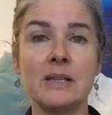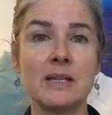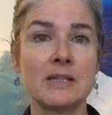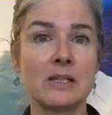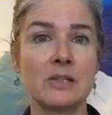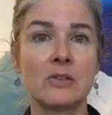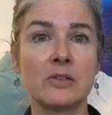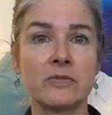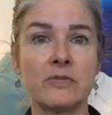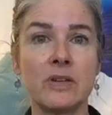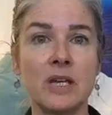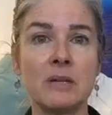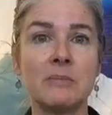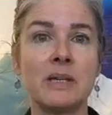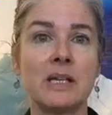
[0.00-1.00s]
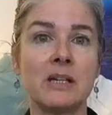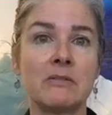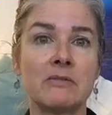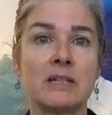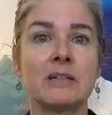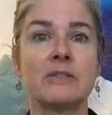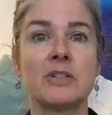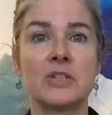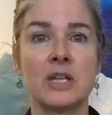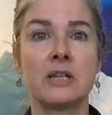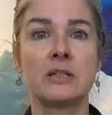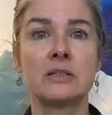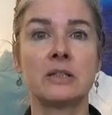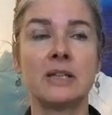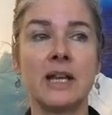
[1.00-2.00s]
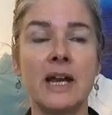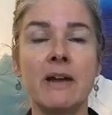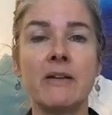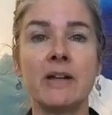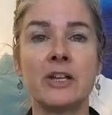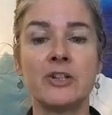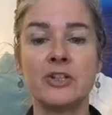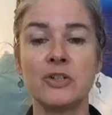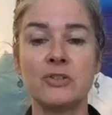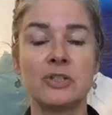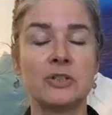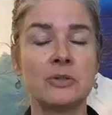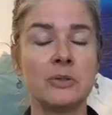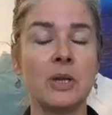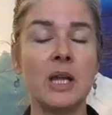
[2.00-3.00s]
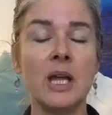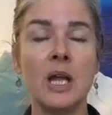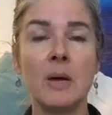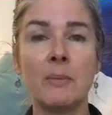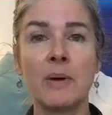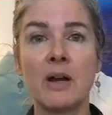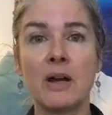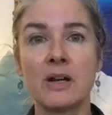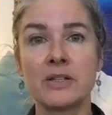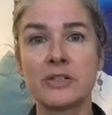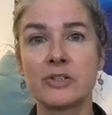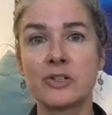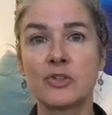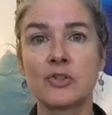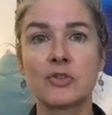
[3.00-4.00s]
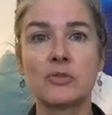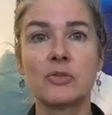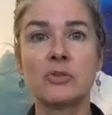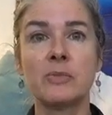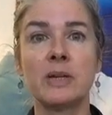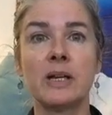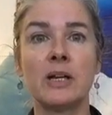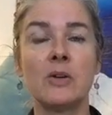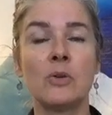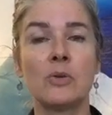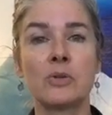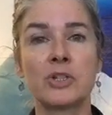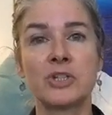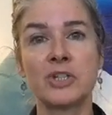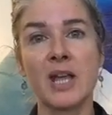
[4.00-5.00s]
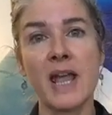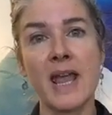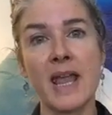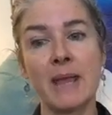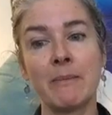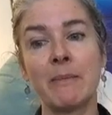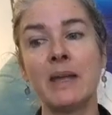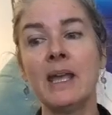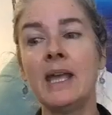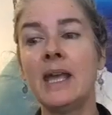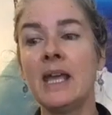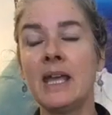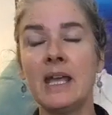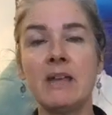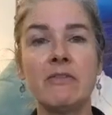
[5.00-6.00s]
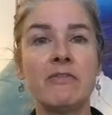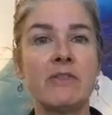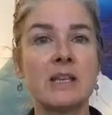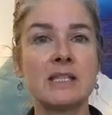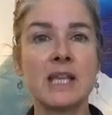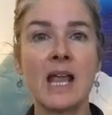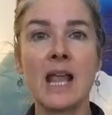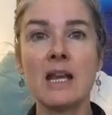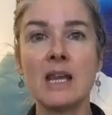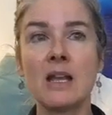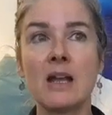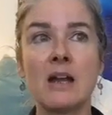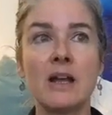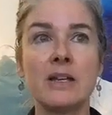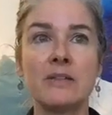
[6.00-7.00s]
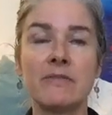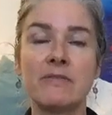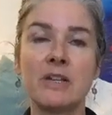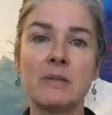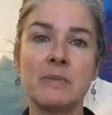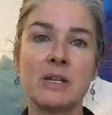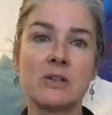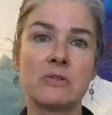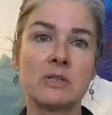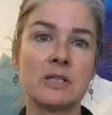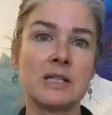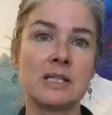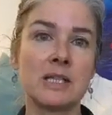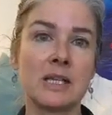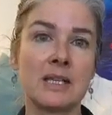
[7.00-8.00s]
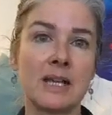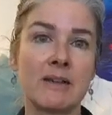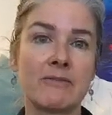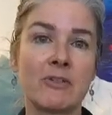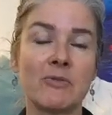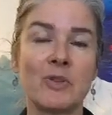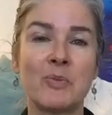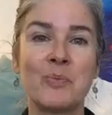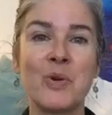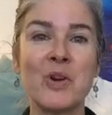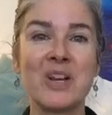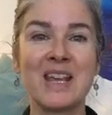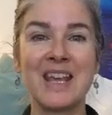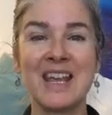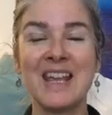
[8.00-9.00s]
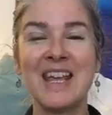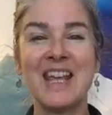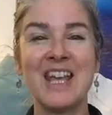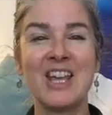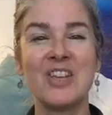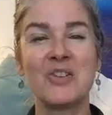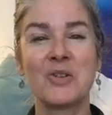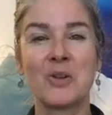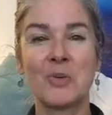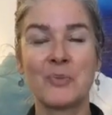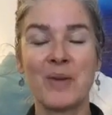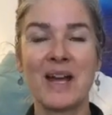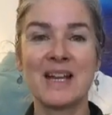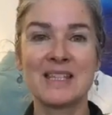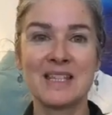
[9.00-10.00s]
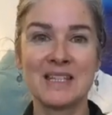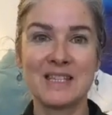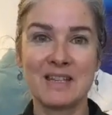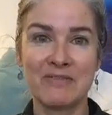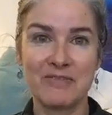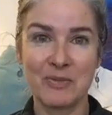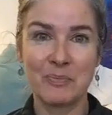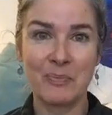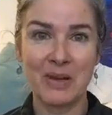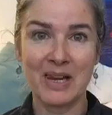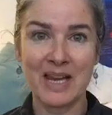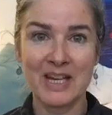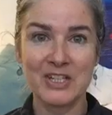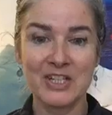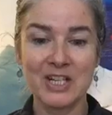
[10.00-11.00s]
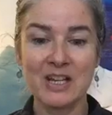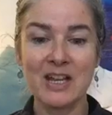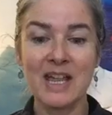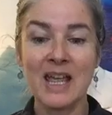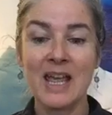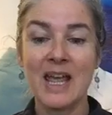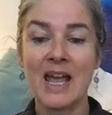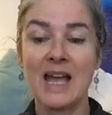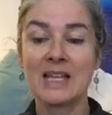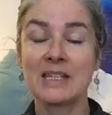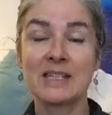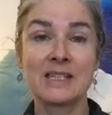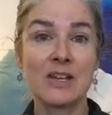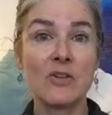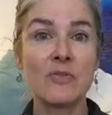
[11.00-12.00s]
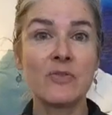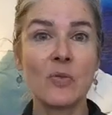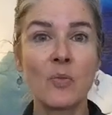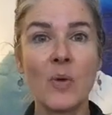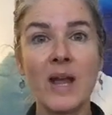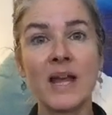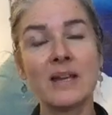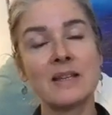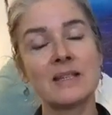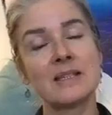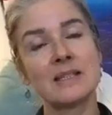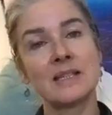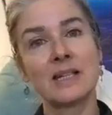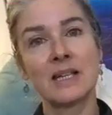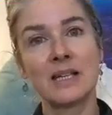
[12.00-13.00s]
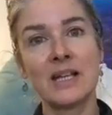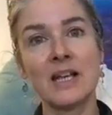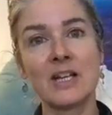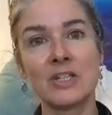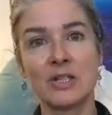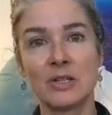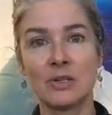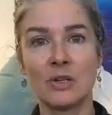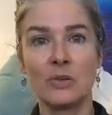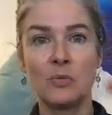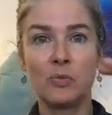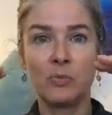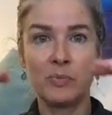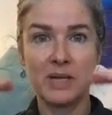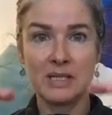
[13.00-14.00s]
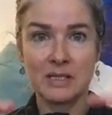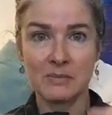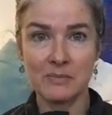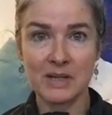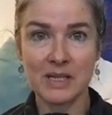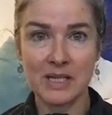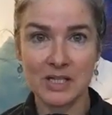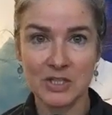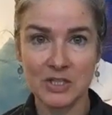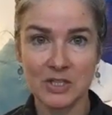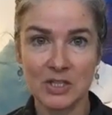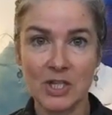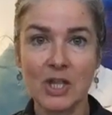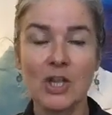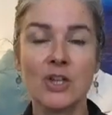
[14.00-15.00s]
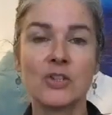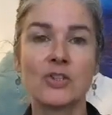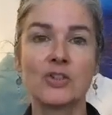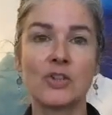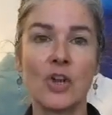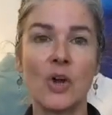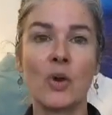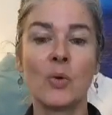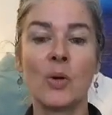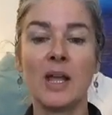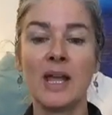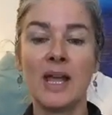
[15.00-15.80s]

there's a lot of numbing around the genital area due to past trauma or shame. If there's any kind of numbing or disconnect from the body, your capacity for pleasure, self-awareness and connection will be diminished. So